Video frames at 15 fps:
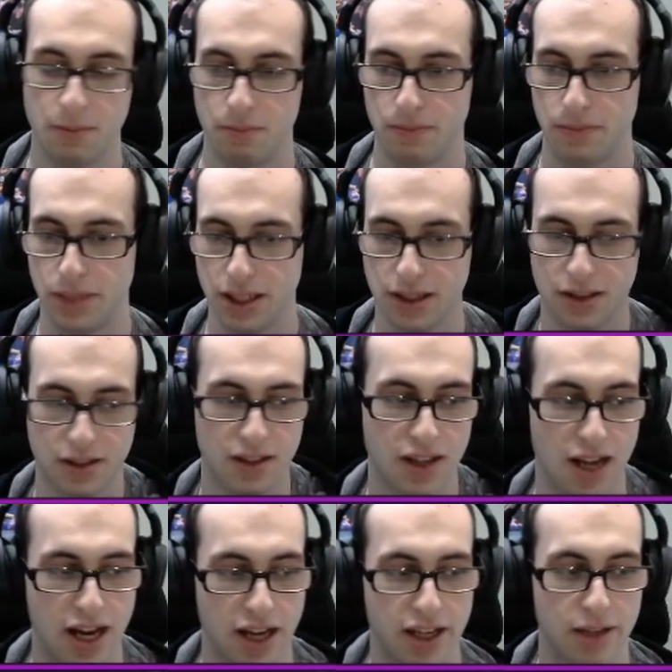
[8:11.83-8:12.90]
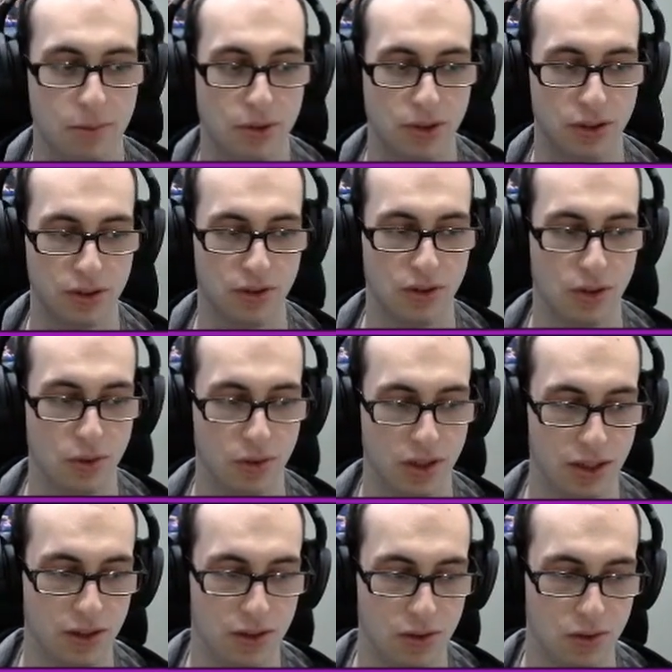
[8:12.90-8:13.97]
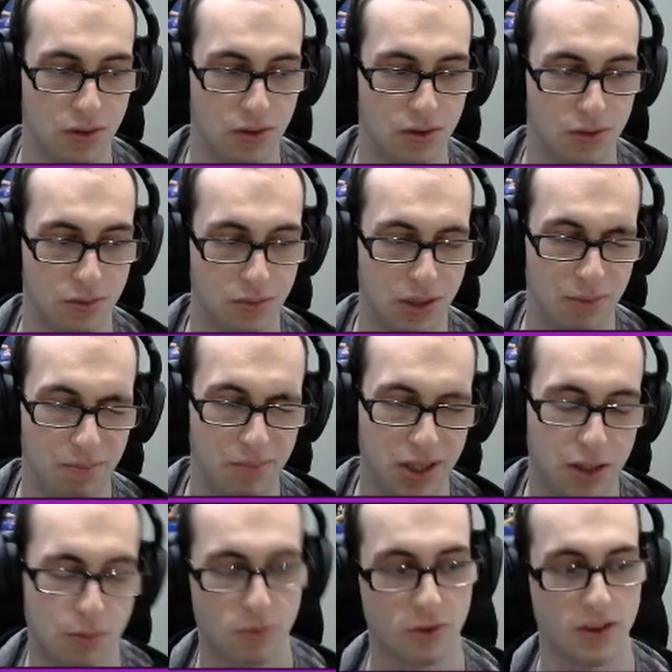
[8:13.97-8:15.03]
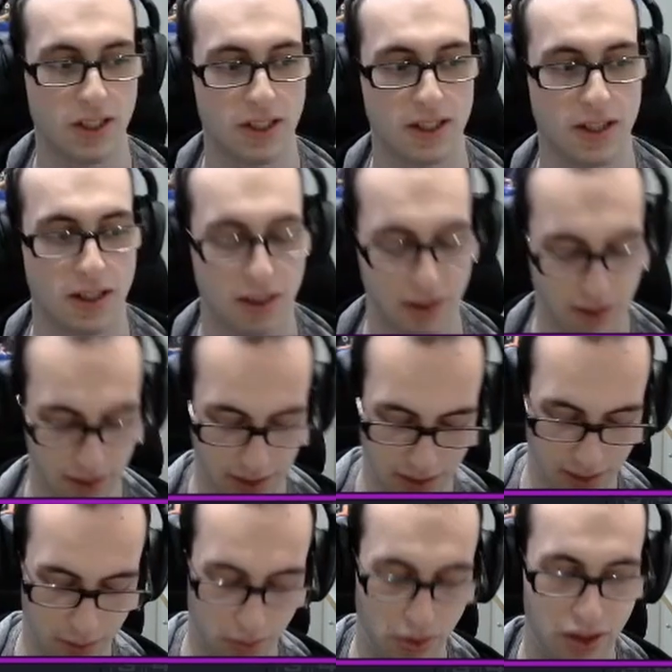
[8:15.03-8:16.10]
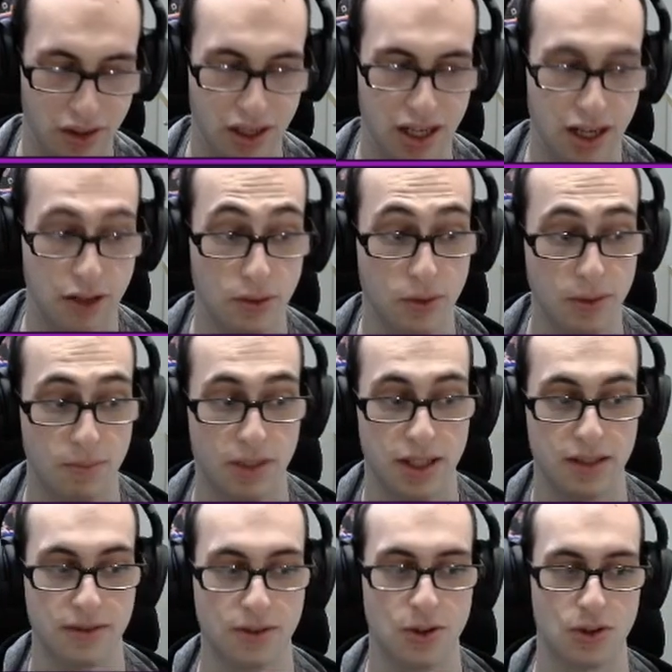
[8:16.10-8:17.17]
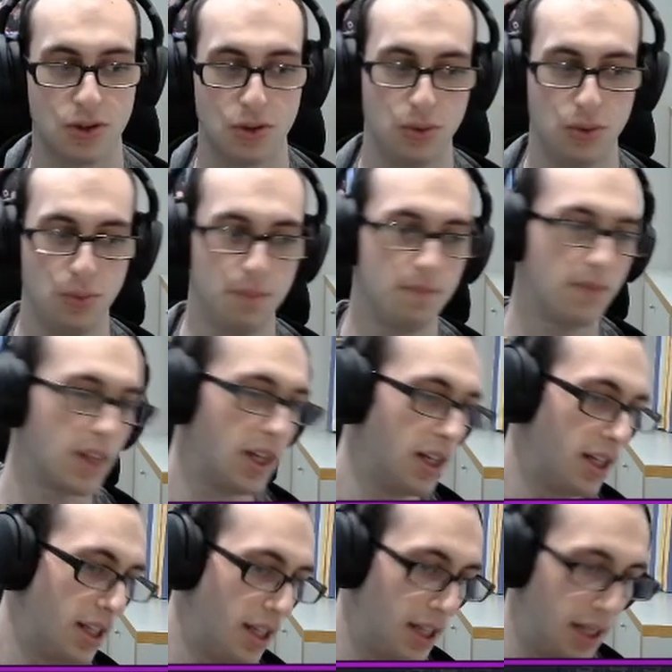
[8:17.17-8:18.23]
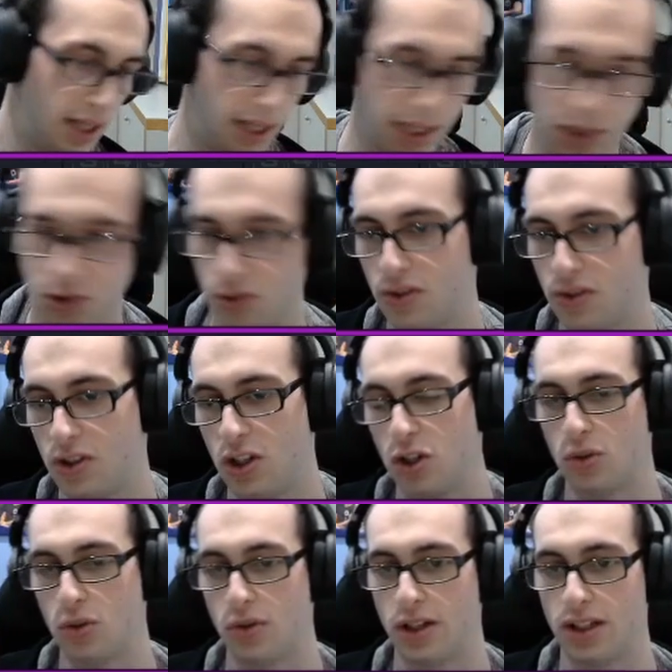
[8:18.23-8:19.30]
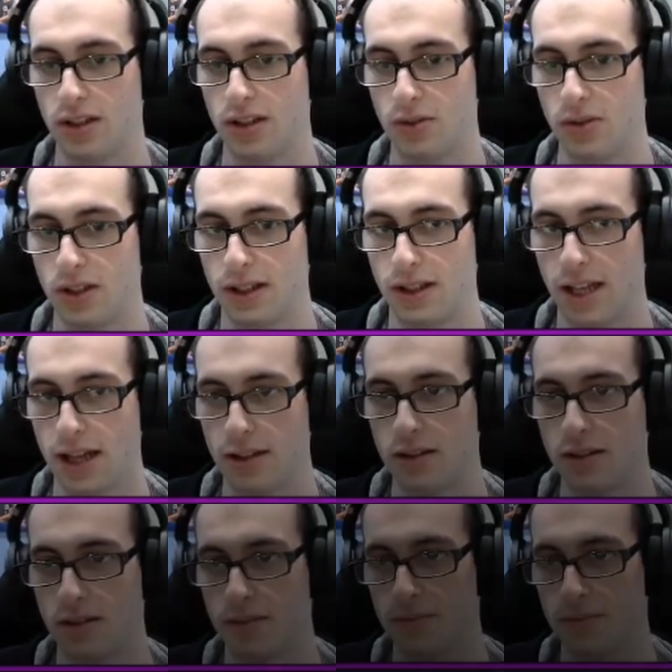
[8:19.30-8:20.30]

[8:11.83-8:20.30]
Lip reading: But I am going to go into a bit more detail with another replay. So let's transition right at that.